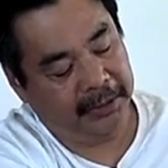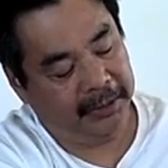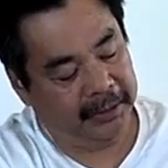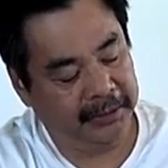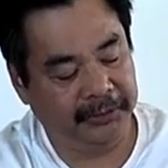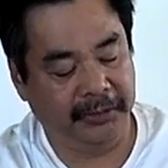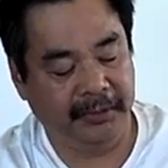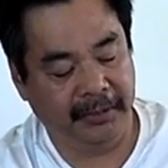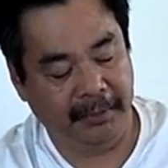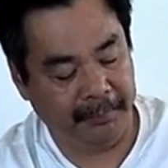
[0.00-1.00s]
things you need
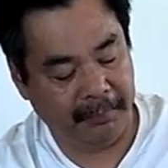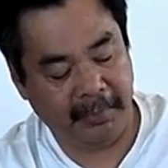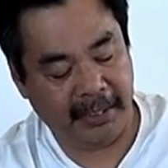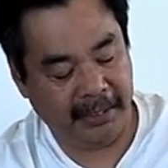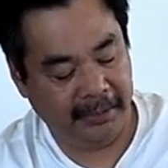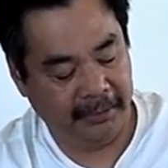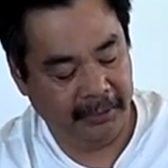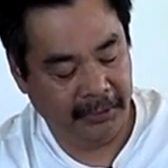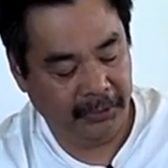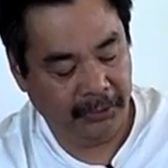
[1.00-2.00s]
to keep in mind.
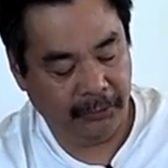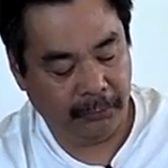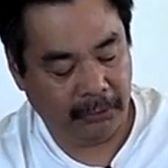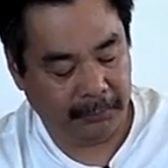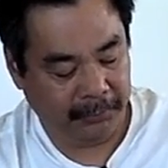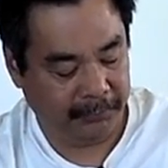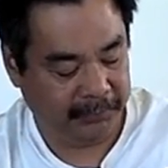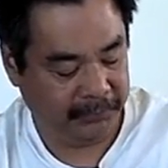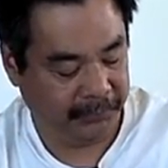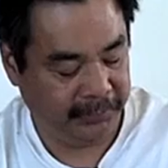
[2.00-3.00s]
You roll up your
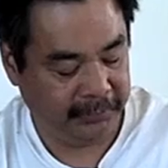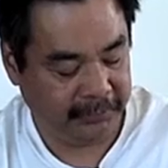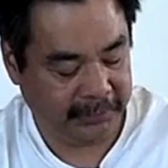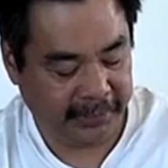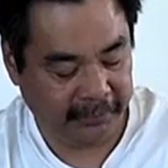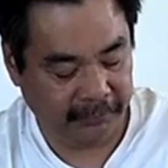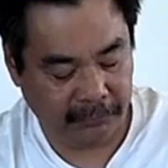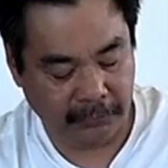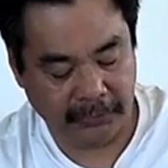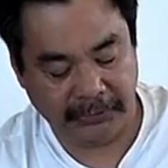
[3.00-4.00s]
windscreen a little tighter, of
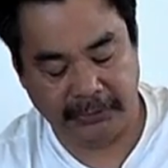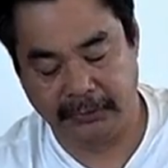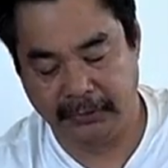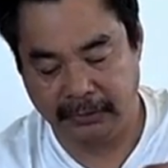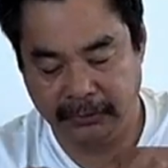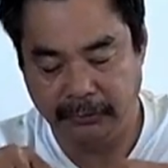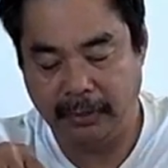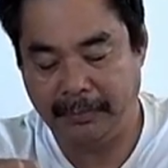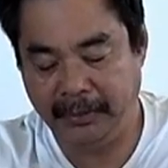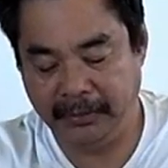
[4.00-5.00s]
course,
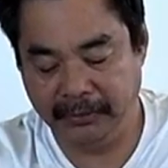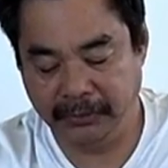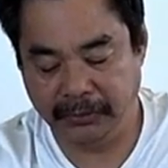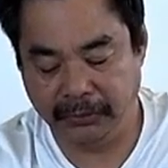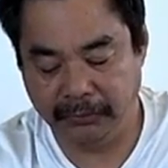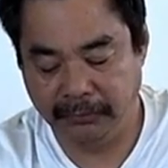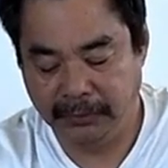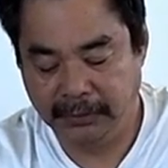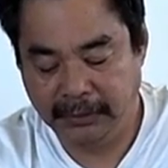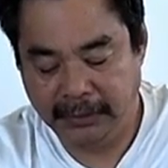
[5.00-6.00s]
drop it in the stove.
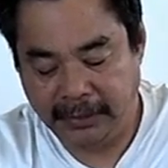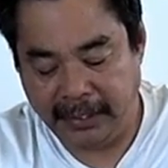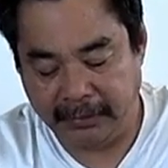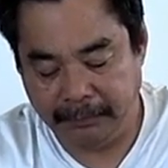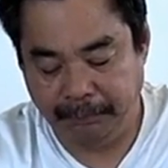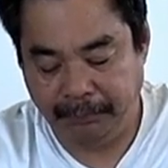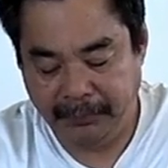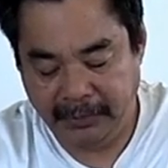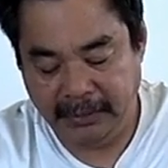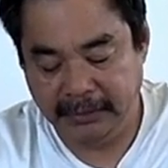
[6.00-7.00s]
Now,
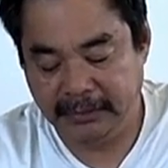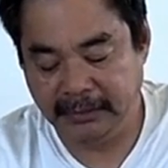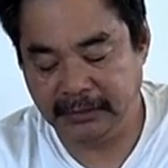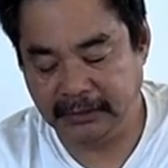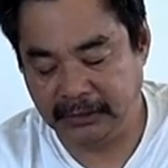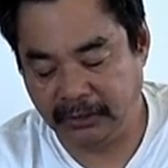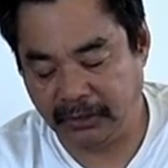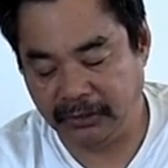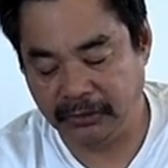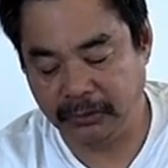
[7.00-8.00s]
since it's a
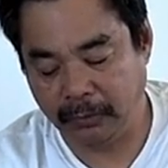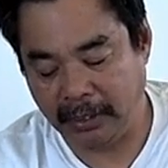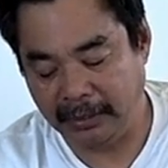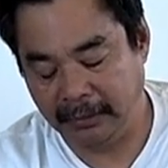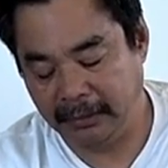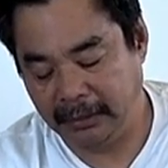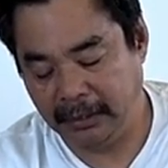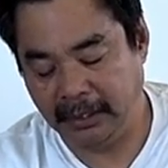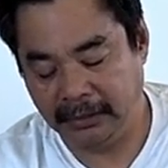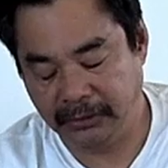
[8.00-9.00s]
tall, squat,
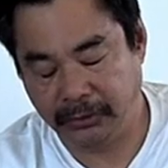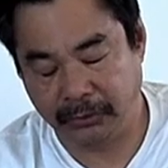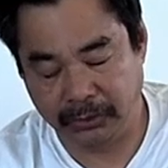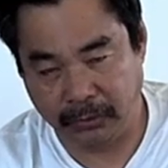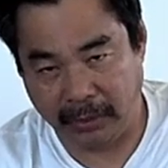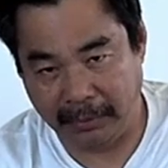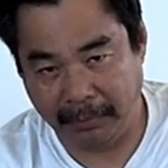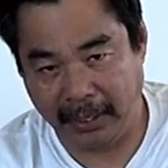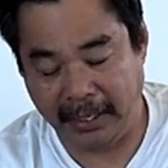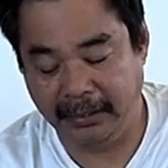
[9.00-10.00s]
short squat
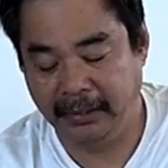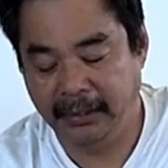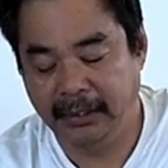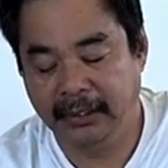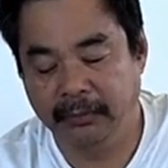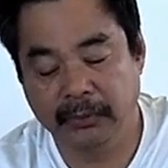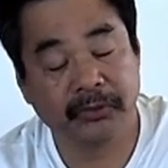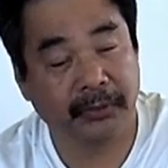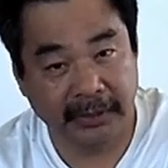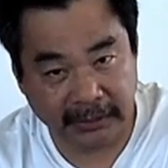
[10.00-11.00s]
pot, the
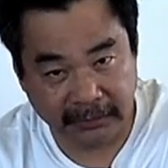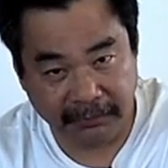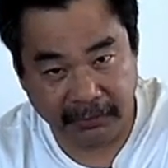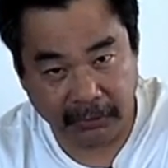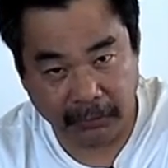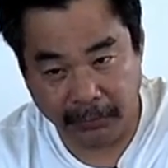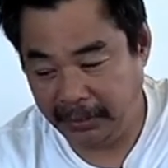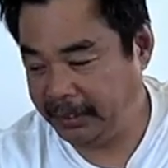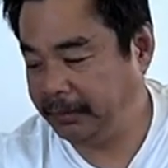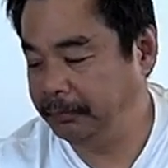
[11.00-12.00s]
windscreen doesn't fit all the way
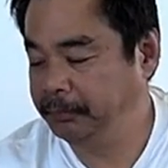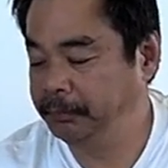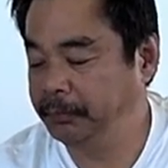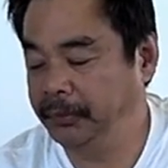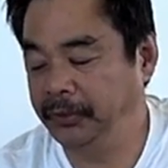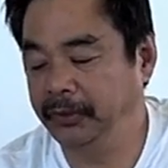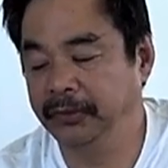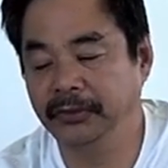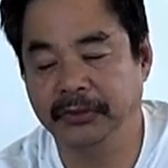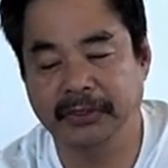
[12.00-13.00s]
down. What you
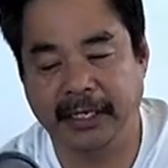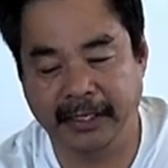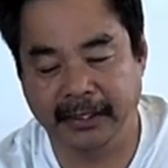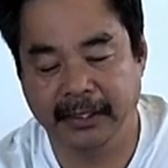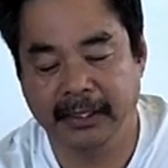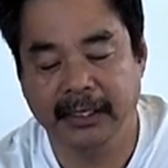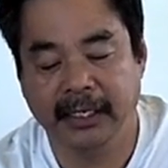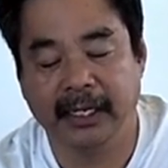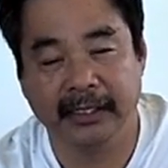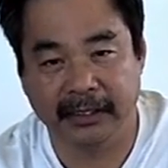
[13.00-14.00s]
do is you take
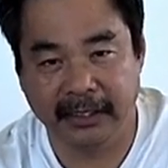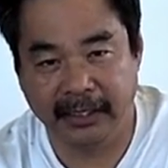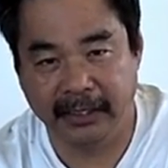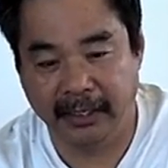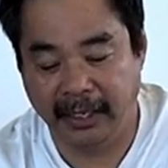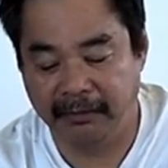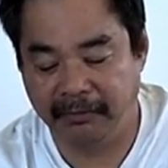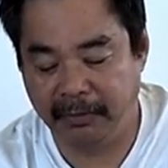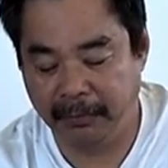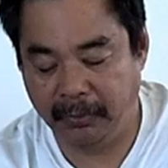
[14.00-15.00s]
the lid and
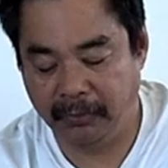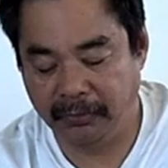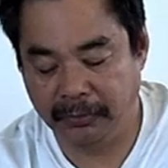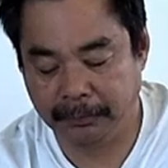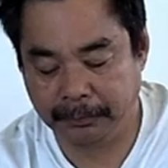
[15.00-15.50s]
flip it over,